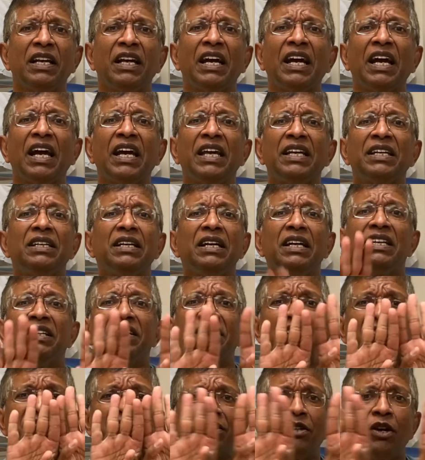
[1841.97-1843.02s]
And it
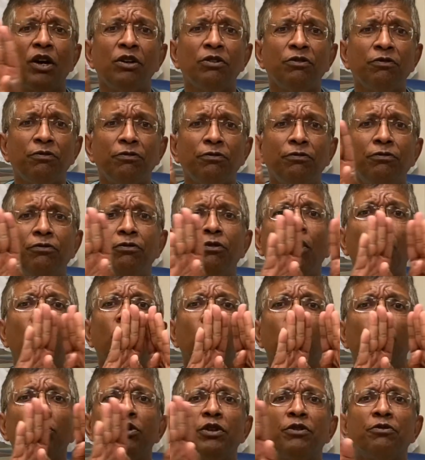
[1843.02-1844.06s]
does not
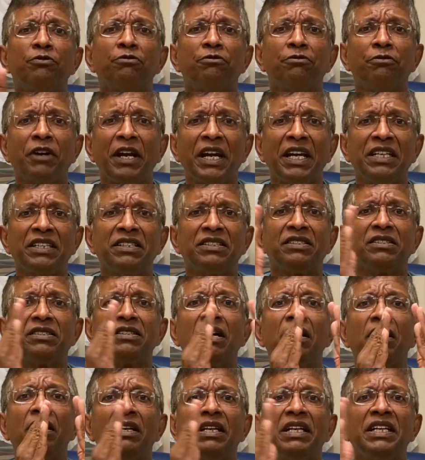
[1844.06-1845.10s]
follow the Frank
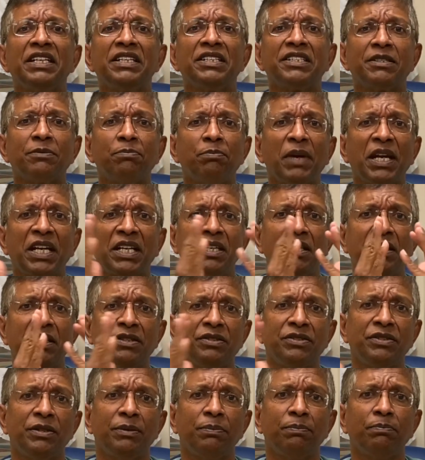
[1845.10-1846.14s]
Starling's
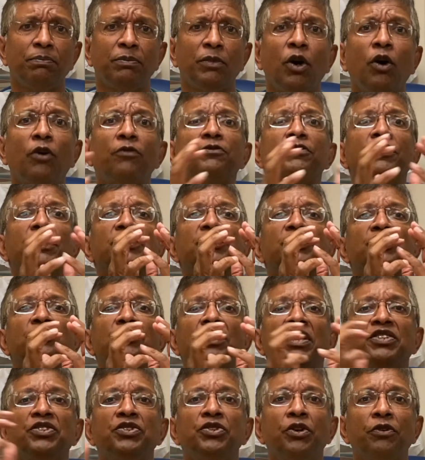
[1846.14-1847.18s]
mechanism of
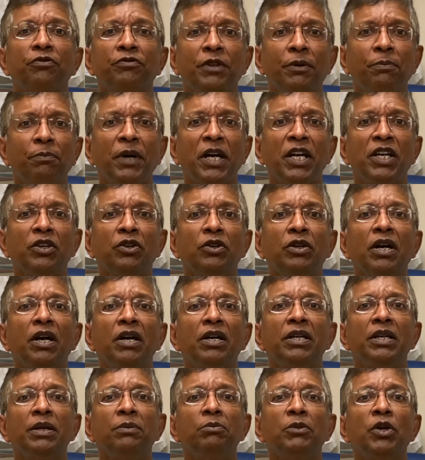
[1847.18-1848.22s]
stretch of the
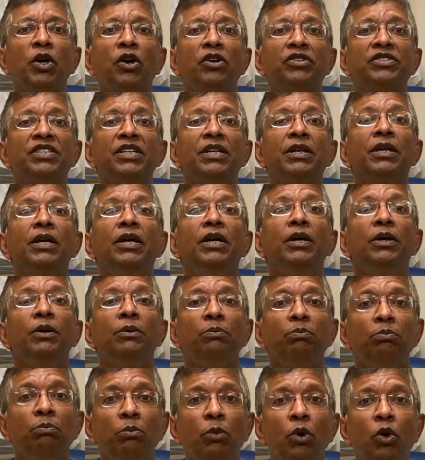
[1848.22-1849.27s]
myocardium causing
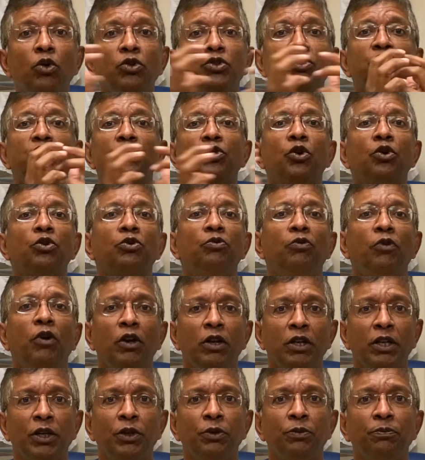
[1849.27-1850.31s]
more stroke
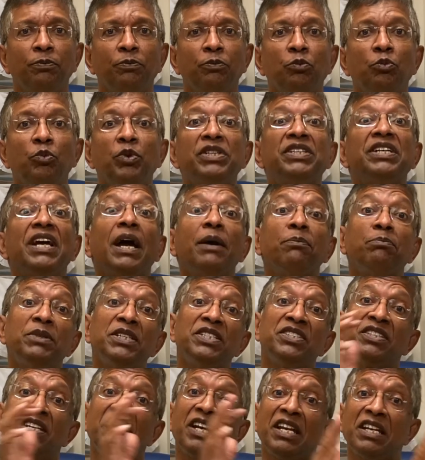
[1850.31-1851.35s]
volume, which
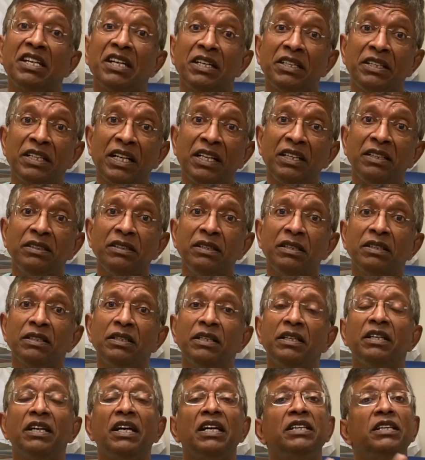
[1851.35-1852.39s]
happens in an adult
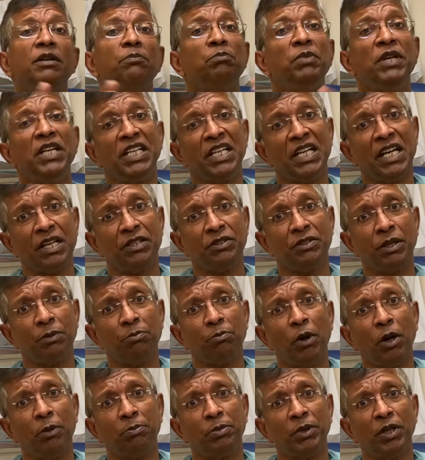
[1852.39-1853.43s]
and the pediatric
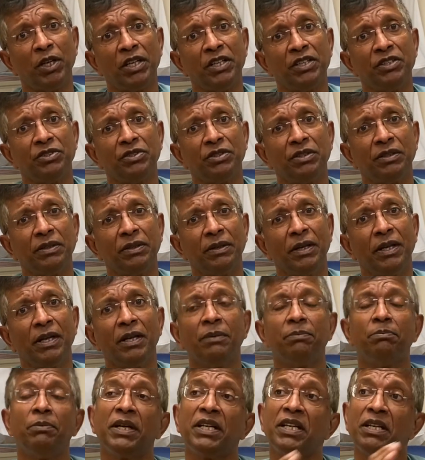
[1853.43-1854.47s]
population.
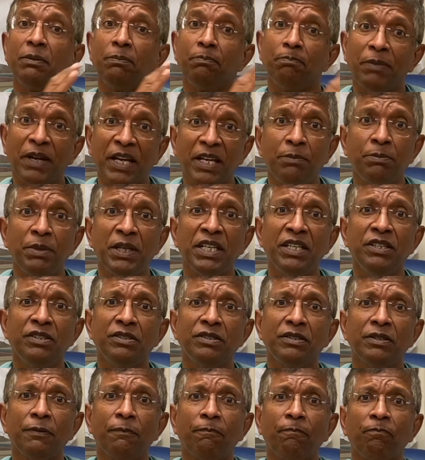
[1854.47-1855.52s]
But in
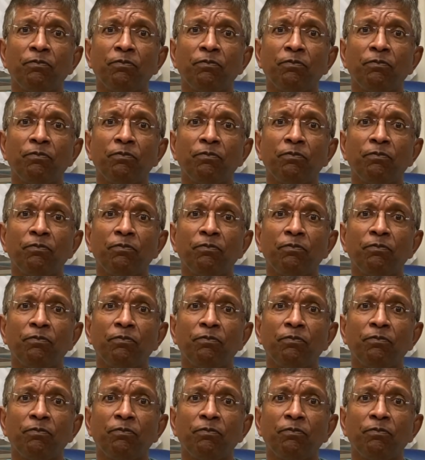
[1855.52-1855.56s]
babies,